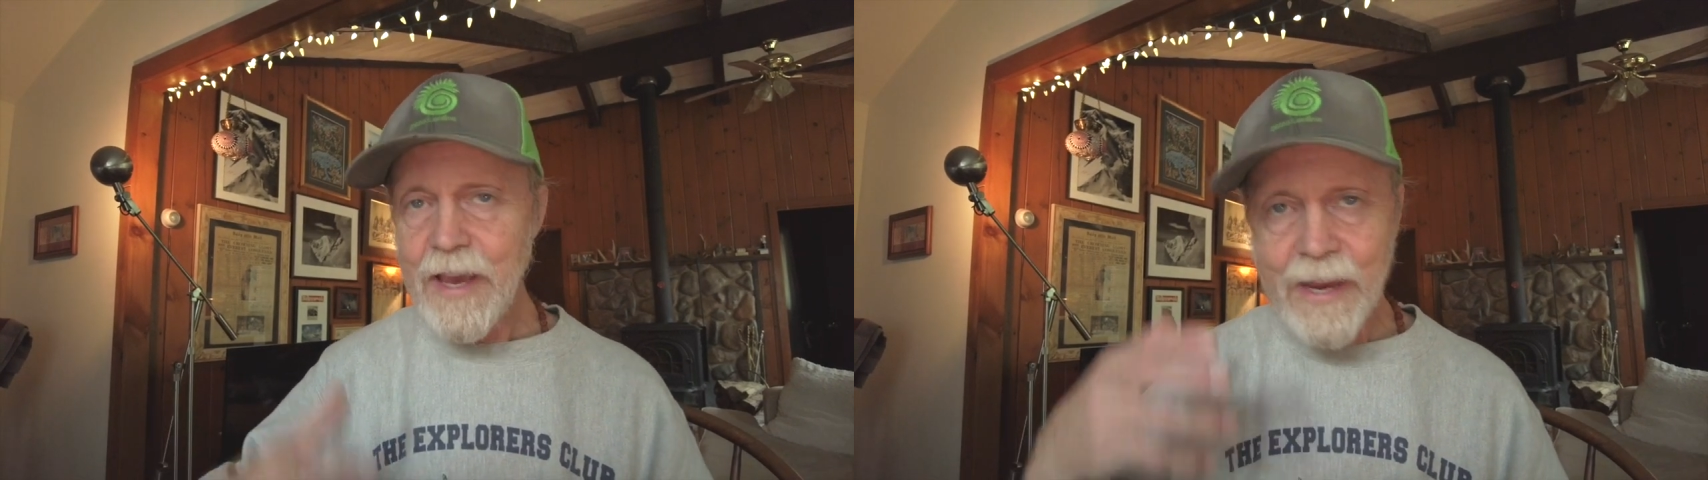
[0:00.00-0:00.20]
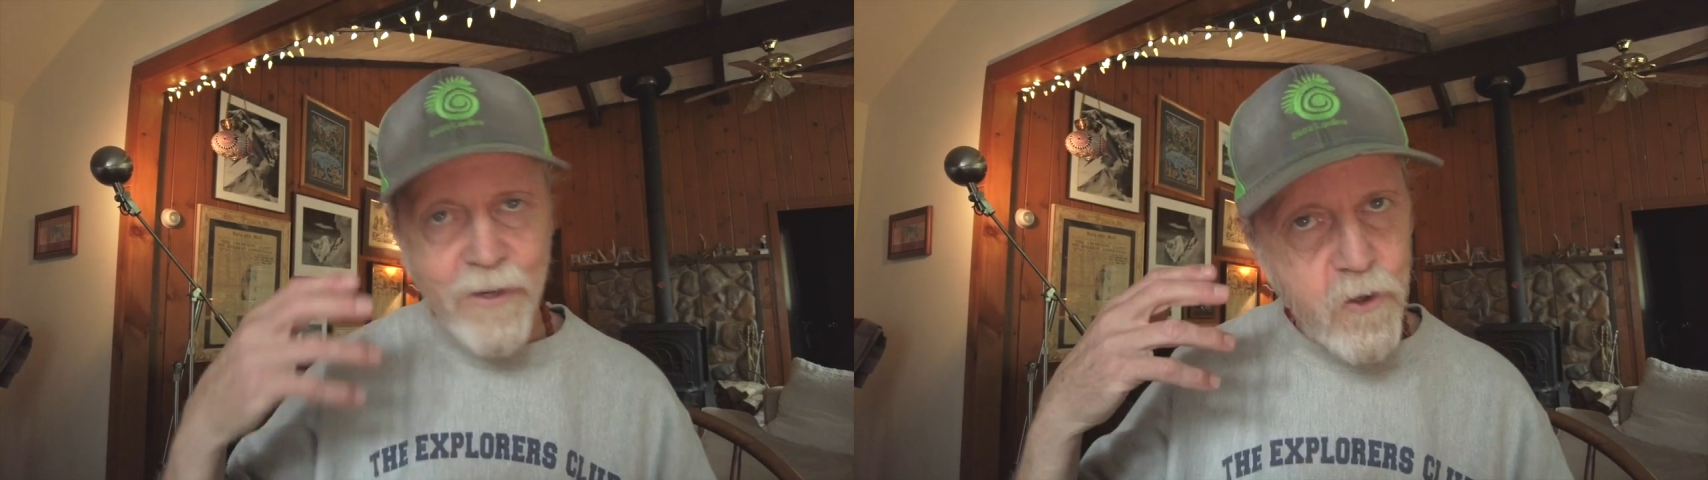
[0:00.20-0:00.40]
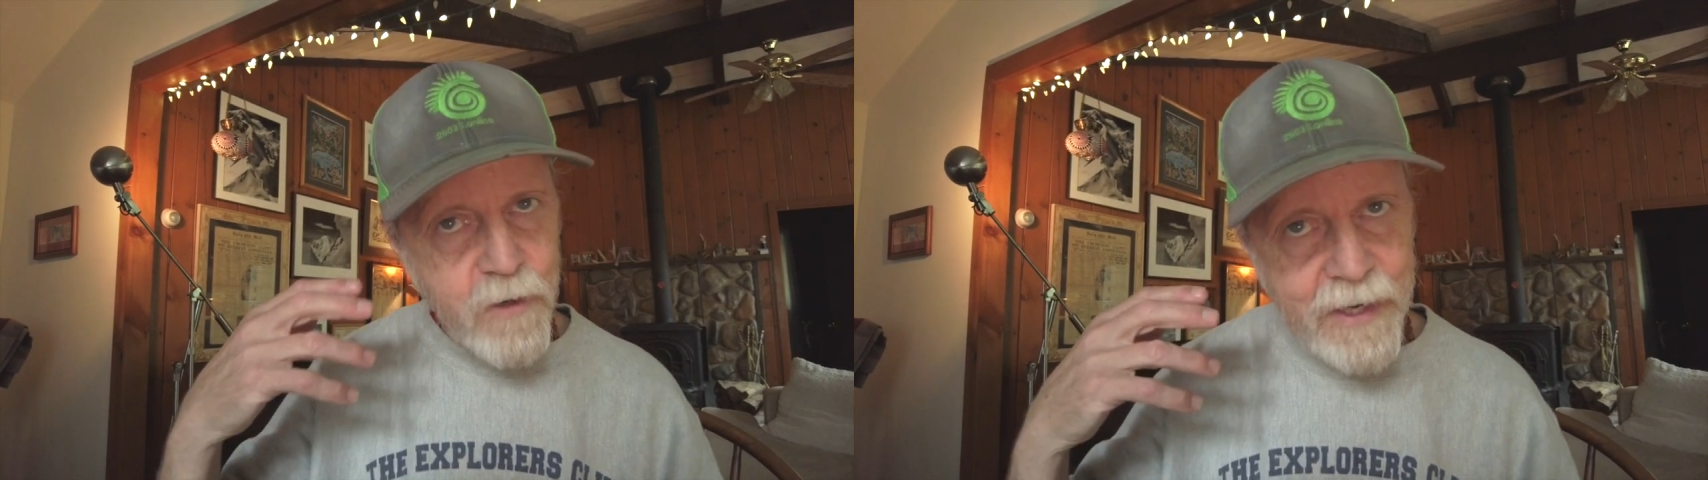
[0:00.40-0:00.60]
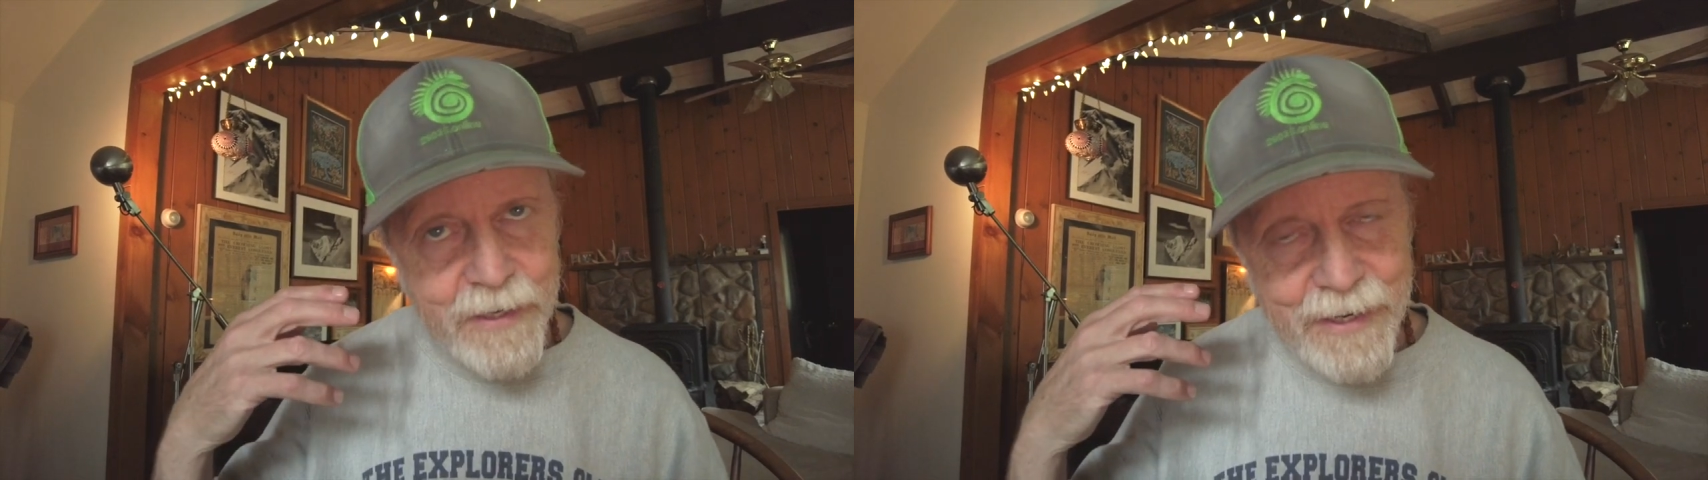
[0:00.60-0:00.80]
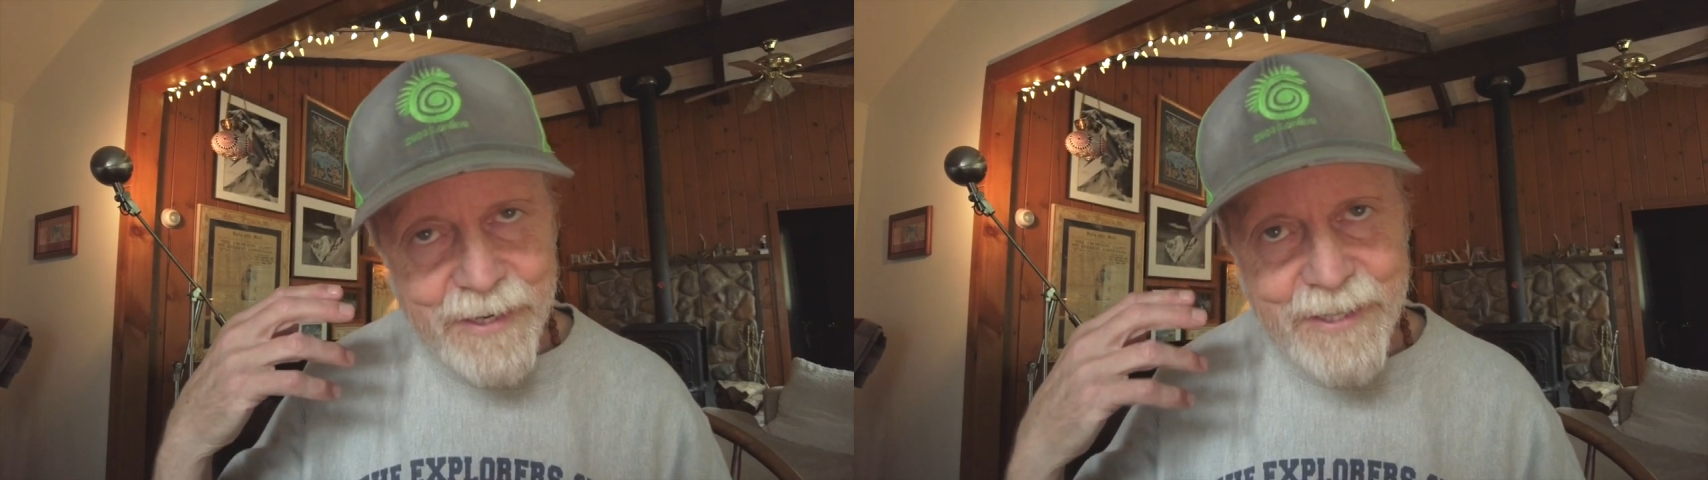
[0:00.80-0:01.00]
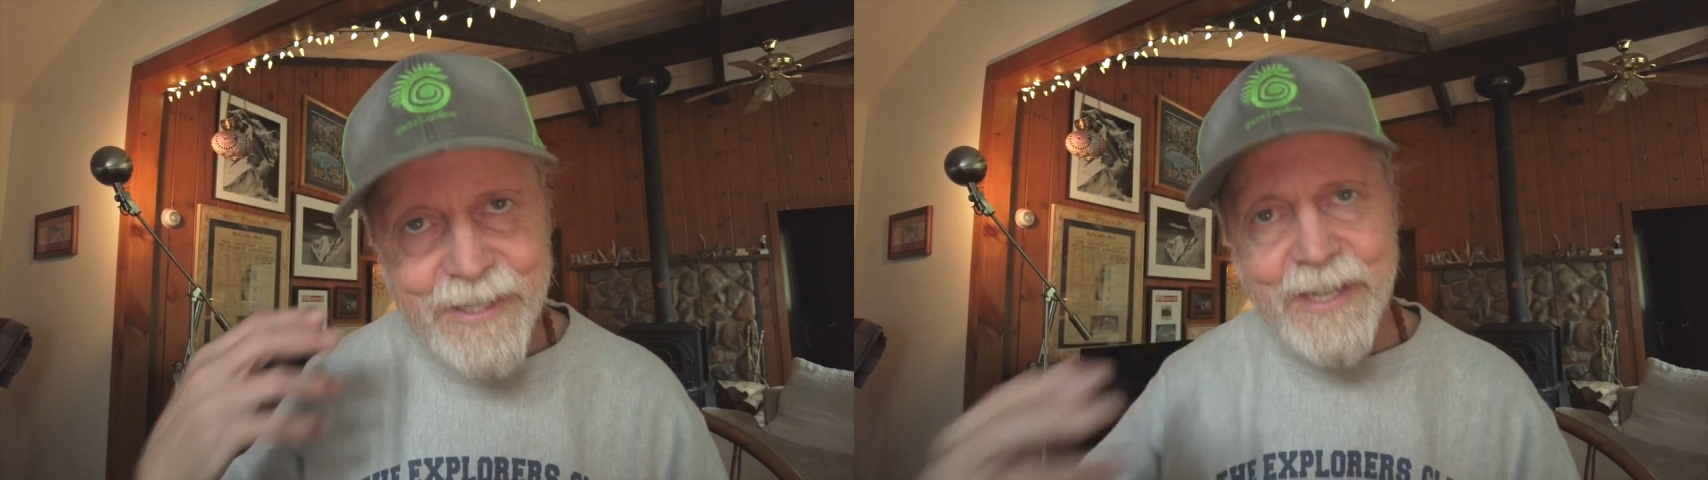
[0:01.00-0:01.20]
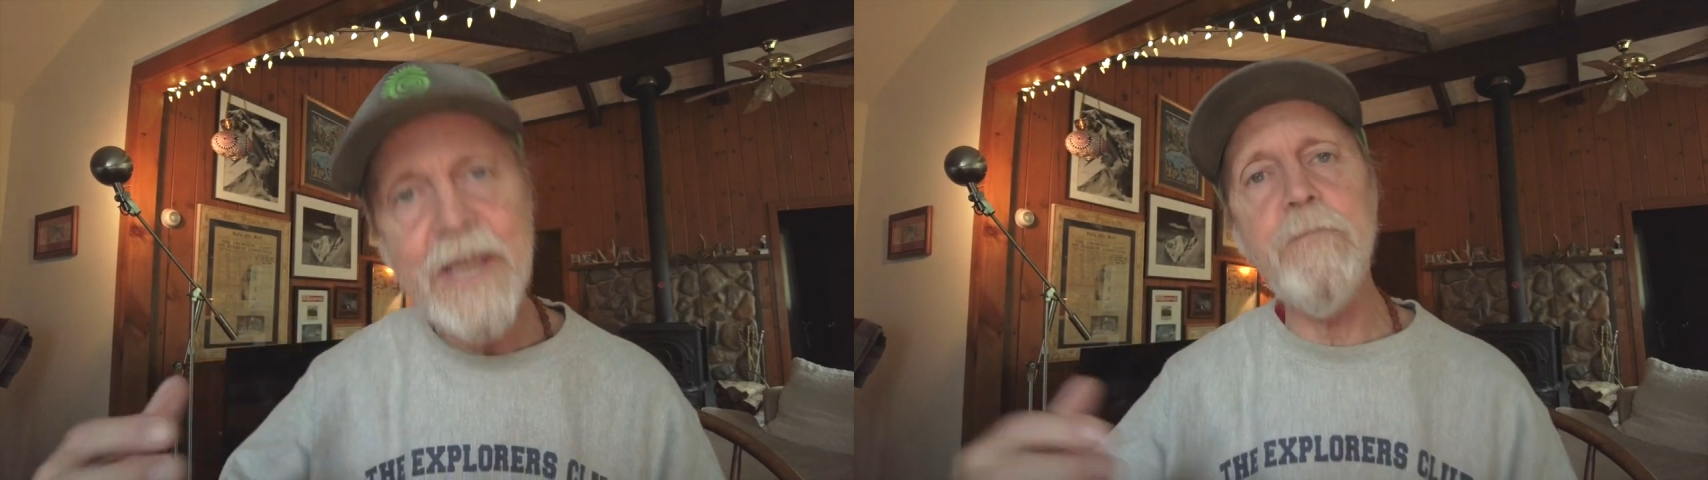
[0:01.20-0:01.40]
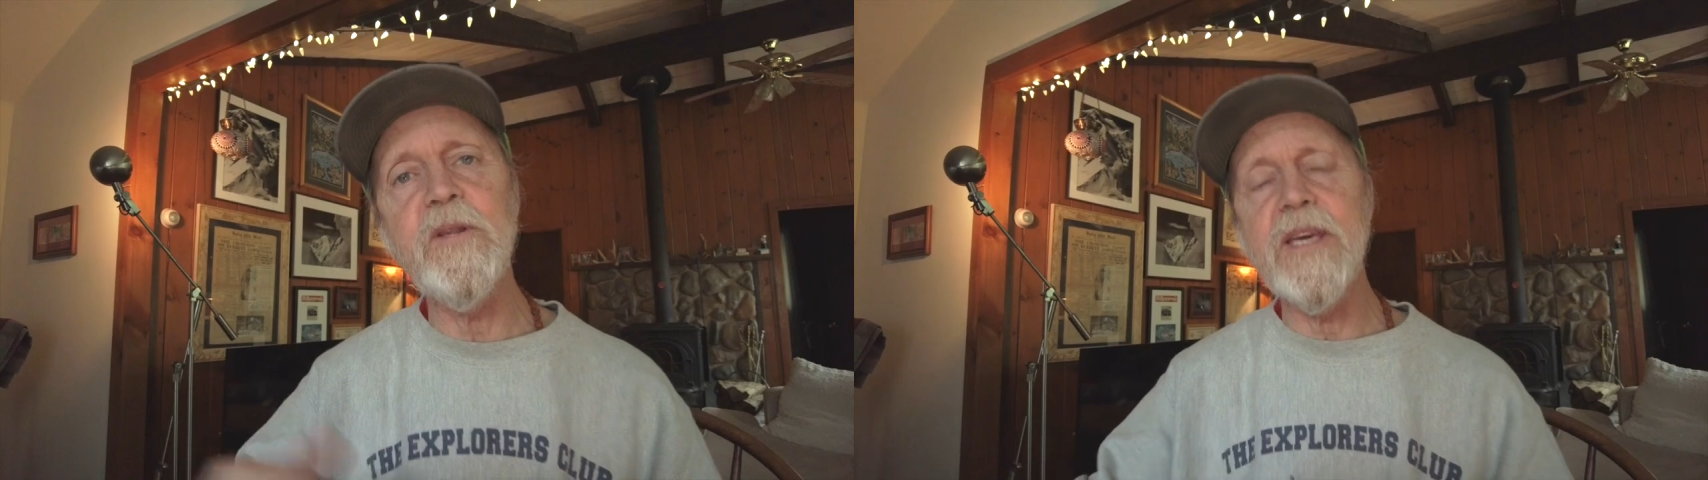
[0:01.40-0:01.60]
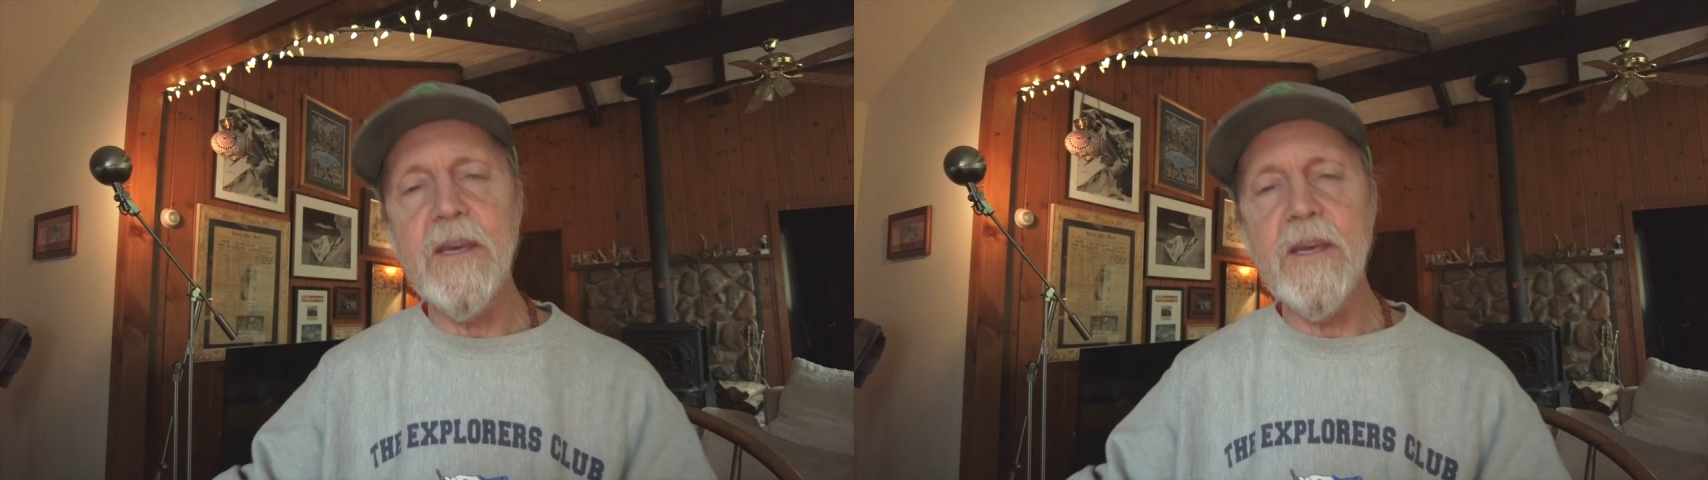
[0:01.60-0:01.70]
Adrian is deeply